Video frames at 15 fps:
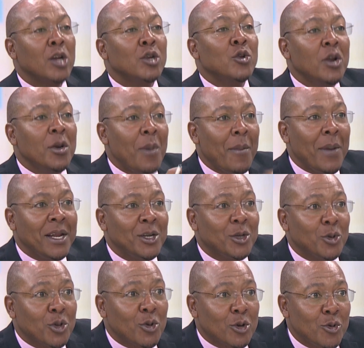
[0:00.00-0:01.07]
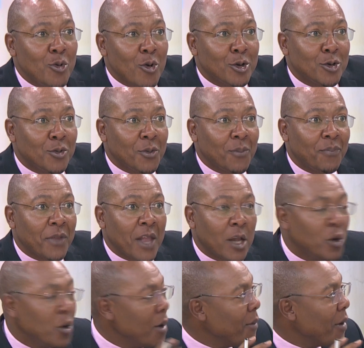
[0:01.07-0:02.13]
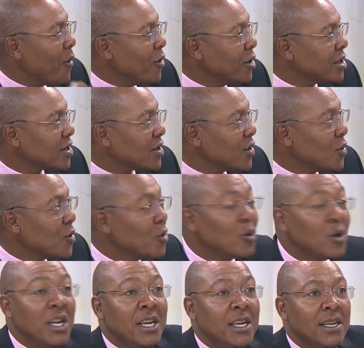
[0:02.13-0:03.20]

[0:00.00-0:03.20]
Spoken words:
Do you remember in 2002? Do you remember what Uhuru did?